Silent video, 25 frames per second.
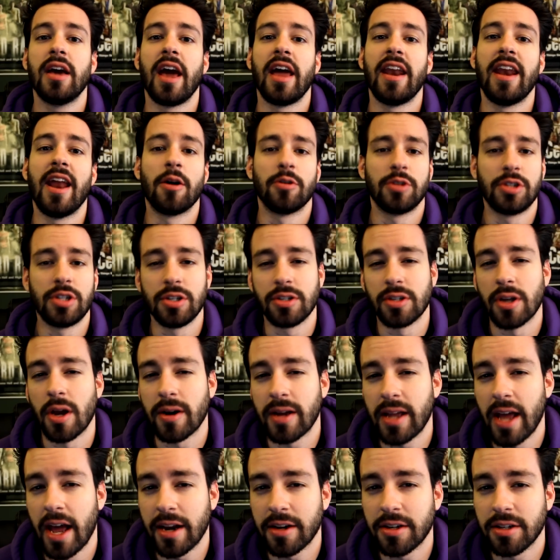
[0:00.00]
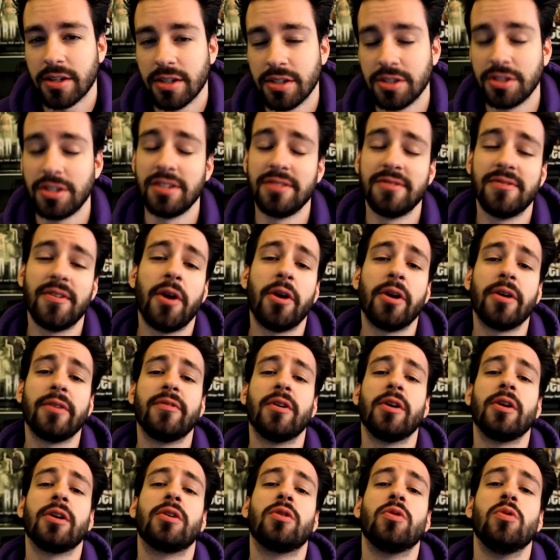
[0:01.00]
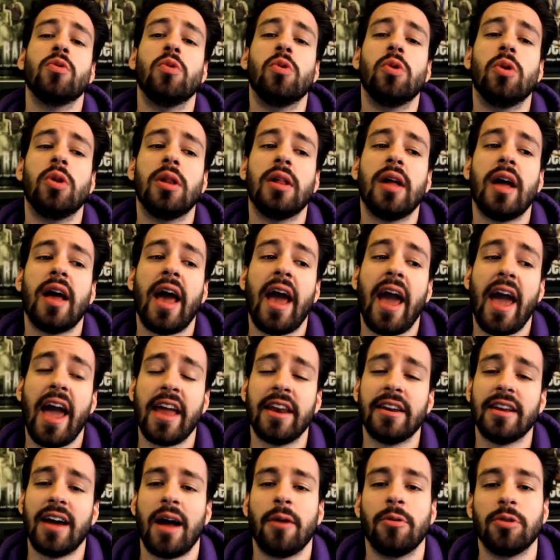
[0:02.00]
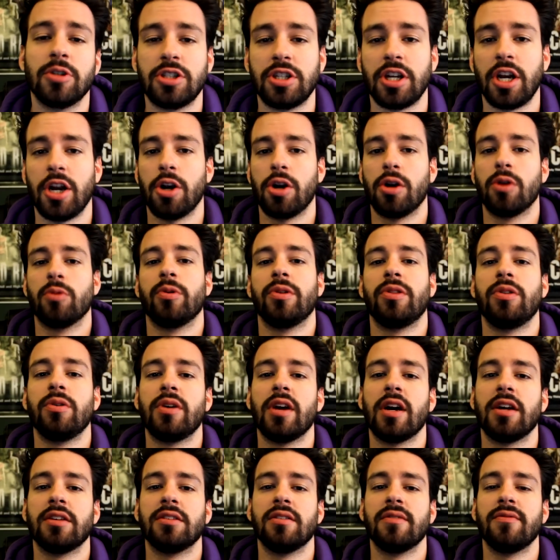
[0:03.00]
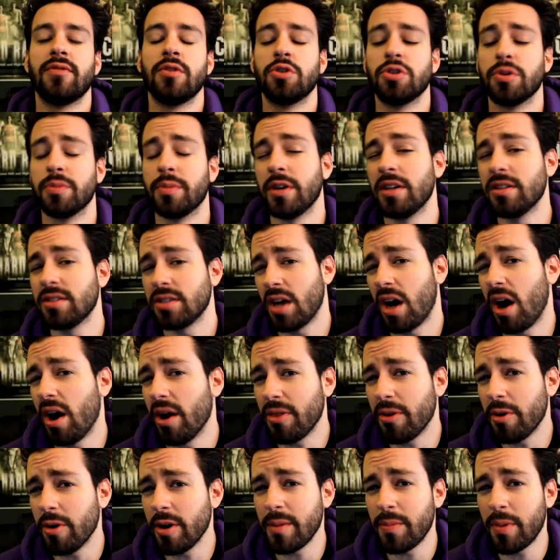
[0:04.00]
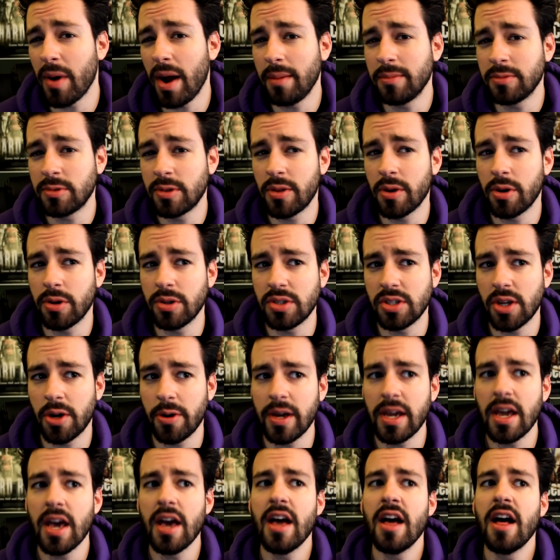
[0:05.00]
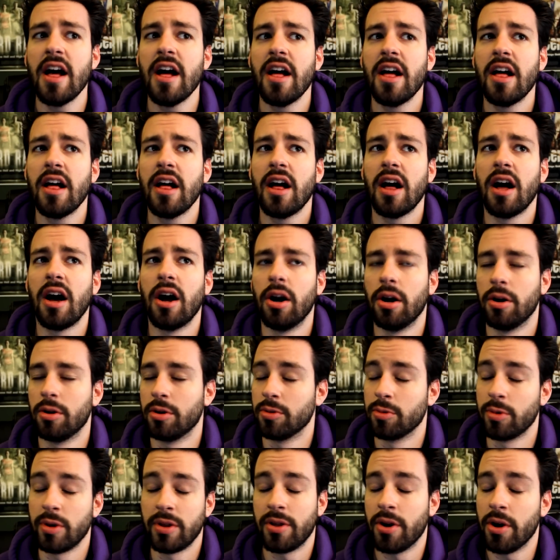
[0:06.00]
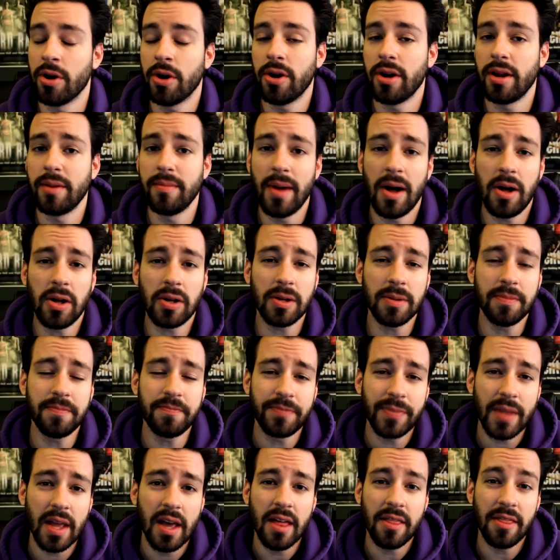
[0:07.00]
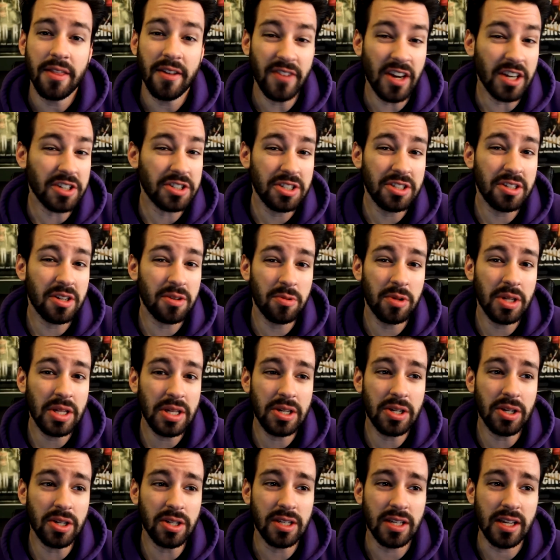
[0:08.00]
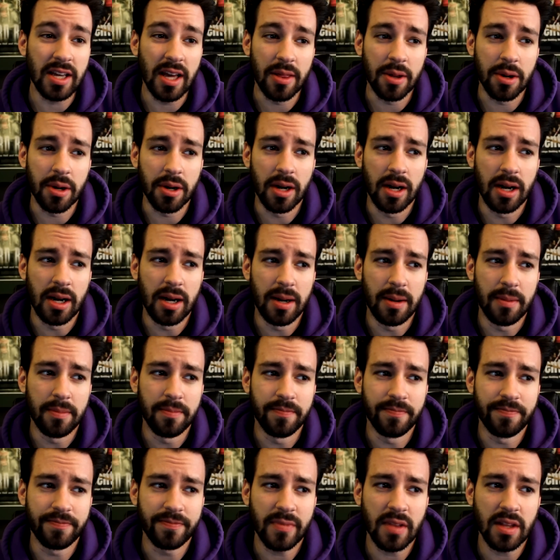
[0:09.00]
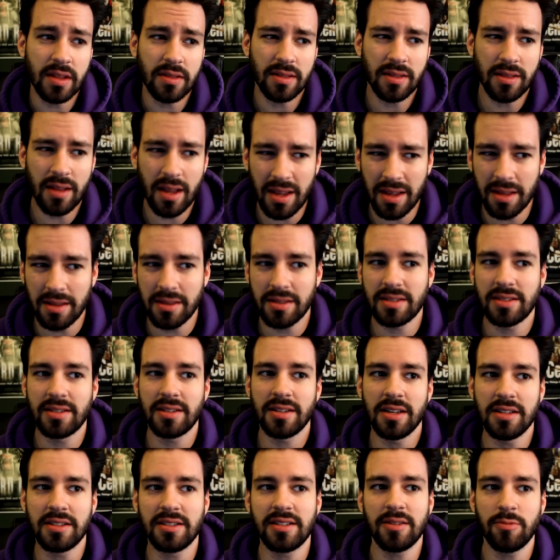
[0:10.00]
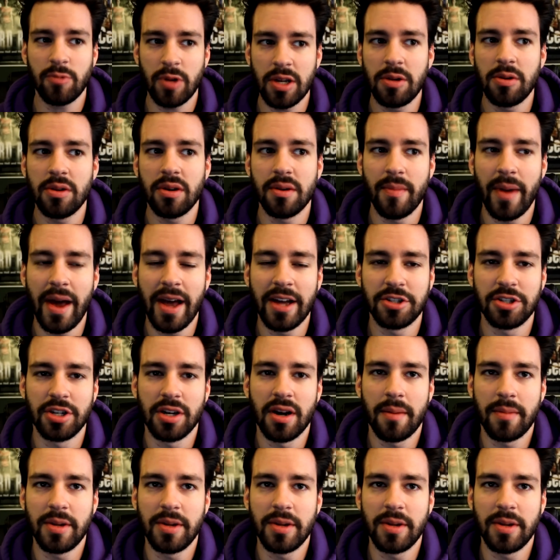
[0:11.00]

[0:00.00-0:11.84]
And now she's our cat. And she's very, very cool, and I will share her with you guys in the future. But is, are there any problems with her and Zoe? Or, or with her and Malcolm? They've actually done really good together. Um, it's it's what you'd imagine.